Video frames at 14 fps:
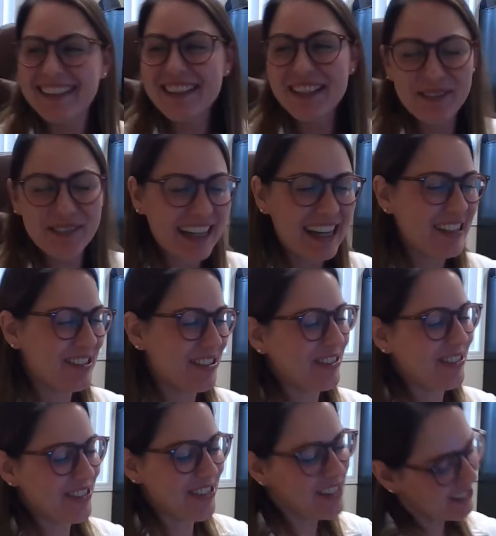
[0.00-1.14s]
someone has
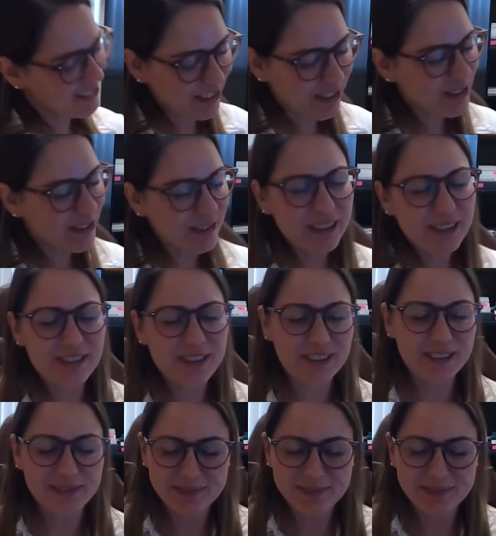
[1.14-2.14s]
to, so we'll do.